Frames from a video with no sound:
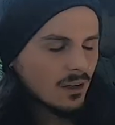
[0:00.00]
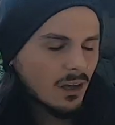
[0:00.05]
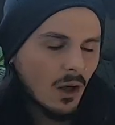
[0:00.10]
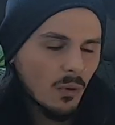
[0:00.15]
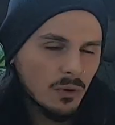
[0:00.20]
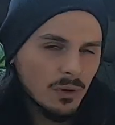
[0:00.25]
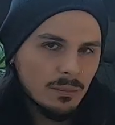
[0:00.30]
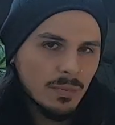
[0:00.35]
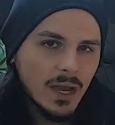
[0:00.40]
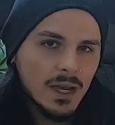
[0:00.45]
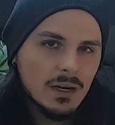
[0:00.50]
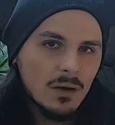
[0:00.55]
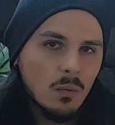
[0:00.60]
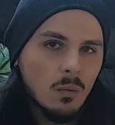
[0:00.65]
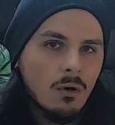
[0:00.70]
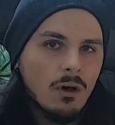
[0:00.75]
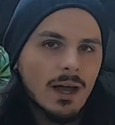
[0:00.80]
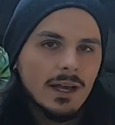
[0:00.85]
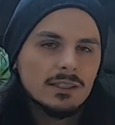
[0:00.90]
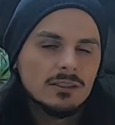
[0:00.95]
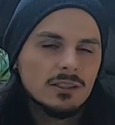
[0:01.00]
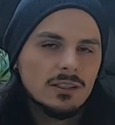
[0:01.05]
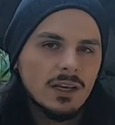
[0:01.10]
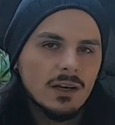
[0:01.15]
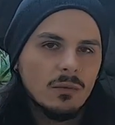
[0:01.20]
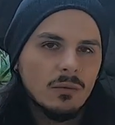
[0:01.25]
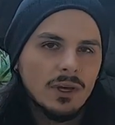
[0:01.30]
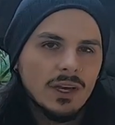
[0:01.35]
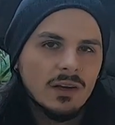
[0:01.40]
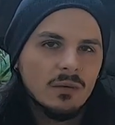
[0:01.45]
I want to paint it white so
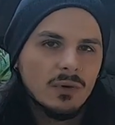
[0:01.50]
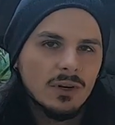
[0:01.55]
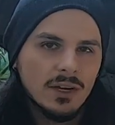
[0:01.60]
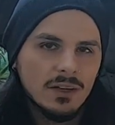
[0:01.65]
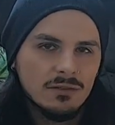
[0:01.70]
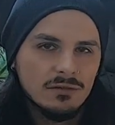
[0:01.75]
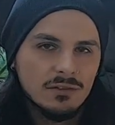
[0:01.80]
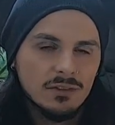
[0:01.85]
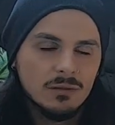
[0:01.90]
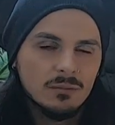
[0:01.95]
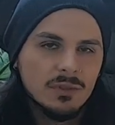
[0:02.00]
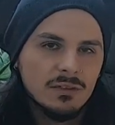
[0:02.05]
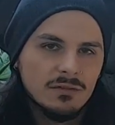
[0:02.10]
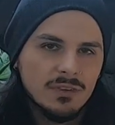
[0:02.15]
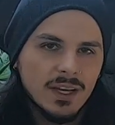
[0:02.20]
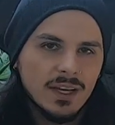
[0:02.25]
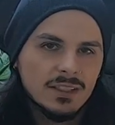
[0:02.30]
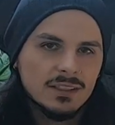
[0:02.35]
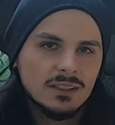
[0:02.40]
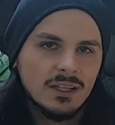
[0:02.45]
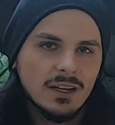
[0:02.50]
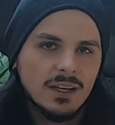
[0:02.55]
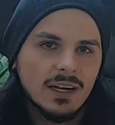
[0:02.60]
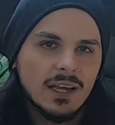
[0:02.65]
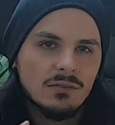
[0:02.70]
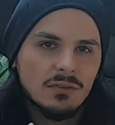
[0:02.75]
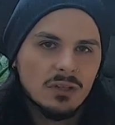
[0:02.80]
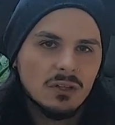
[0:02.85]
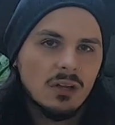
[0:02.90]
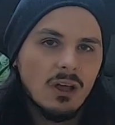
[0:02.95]
that way when I film events I can
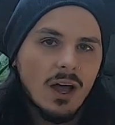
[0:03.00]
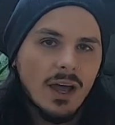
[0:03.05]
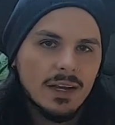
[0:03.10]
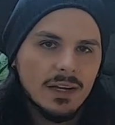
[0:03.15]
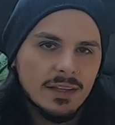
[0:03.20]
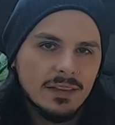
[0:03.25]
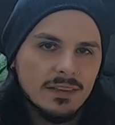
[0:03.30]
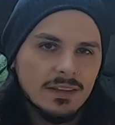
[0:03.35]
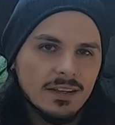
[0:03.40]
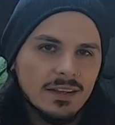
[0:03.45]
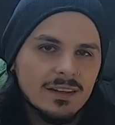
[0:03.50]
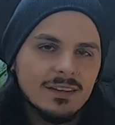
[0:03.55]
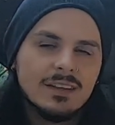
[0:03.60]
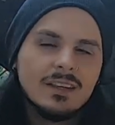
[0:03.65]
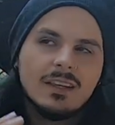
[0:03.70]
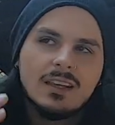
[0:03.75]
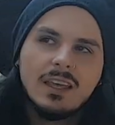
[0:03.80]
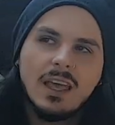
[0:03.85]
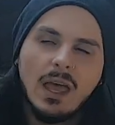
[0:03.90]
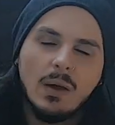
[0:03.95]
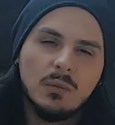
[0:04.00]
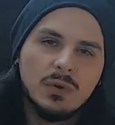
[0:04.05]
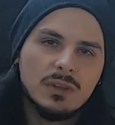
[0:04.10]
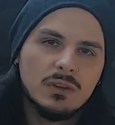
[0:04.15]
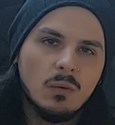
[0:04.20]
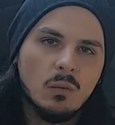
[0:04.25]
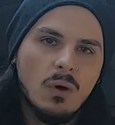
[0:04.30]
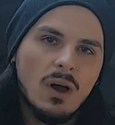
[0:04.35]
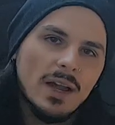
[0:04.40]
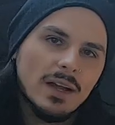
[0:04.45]
have a light in there, and with
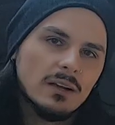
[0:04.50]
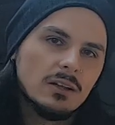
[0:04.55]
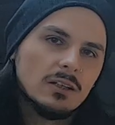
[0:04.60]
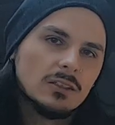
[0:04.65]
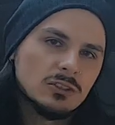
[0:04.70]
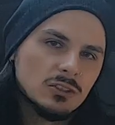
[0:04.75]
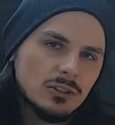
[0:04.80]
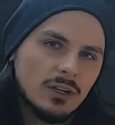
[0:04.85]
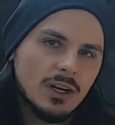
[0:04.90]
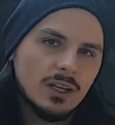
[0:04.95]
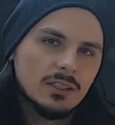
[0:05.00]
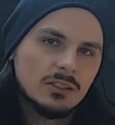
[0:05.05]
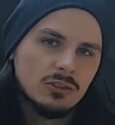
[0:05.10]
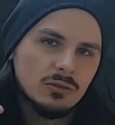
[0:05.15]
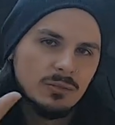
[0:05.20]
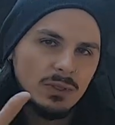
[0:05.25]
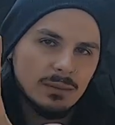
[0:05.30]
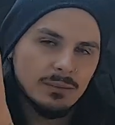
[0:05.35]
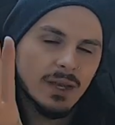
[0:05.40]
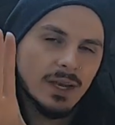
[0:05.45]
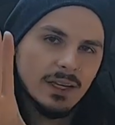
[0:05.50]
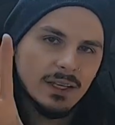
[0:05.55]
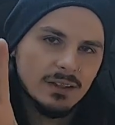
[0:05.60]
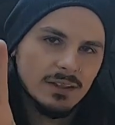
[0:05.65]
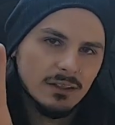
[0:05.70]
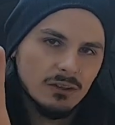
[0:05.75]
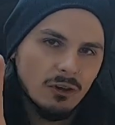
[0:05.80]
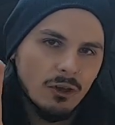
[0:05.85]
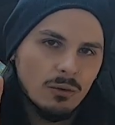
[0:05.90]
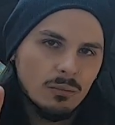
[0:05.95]
the white contrast we'll be making
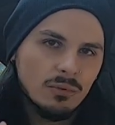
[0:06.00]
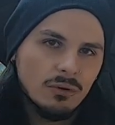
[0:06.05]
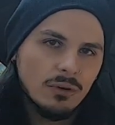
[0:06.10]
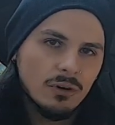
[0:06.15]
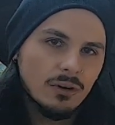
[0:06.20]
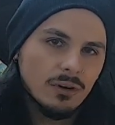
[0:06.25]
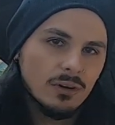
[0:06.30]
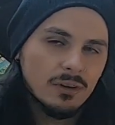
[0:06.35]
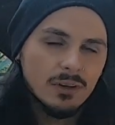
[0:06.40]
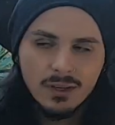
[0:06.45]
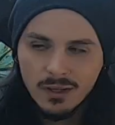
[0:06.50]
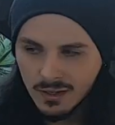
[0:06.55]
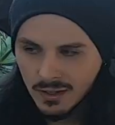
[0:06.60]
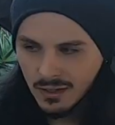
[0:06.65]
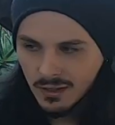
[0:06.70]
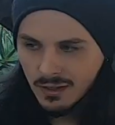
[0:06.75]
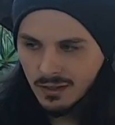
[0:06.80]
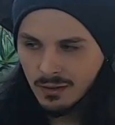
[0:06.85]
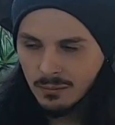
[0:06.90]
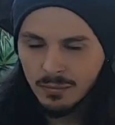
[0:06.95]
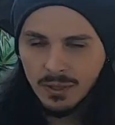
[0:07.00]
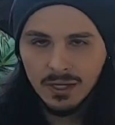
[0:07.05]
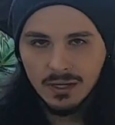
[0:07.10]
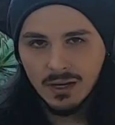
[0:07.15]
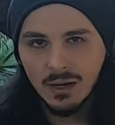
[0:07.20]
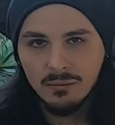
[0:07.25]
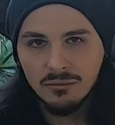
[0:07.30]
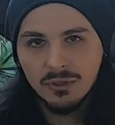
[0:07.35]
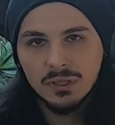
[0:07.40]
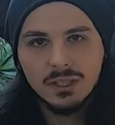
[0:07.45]
the GoPro pick
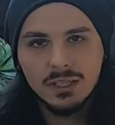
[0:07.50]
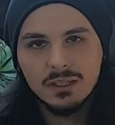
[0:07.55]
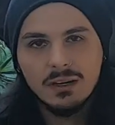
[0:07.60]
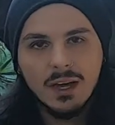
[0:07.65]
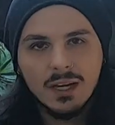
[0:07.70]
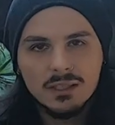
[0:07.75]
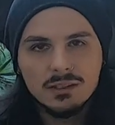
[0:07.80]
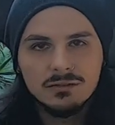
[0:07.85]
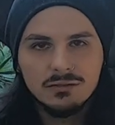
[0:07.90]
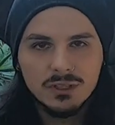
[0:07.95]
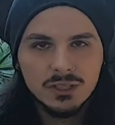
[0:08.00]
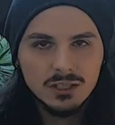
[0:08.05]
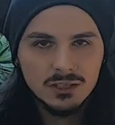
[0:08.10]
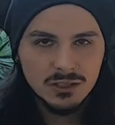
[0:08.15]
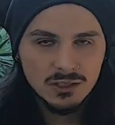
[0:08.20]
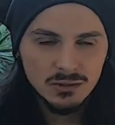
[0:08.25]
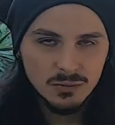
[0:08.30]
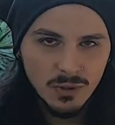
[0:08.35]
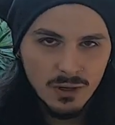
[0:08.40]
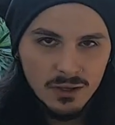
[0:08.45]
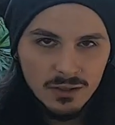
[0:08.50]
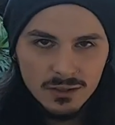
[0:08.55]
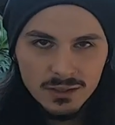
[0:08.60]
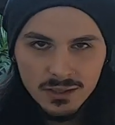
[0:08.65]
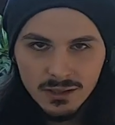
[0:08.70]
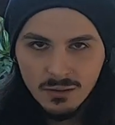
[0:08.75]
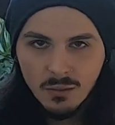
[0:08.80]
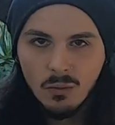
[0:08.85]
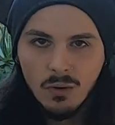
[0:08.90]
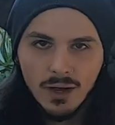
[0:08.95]
up really nice footage as well,
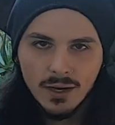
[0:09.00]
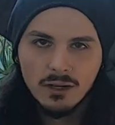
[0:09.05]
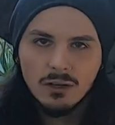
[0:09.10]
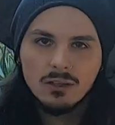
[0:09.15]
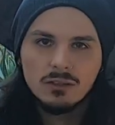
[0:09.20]
so the white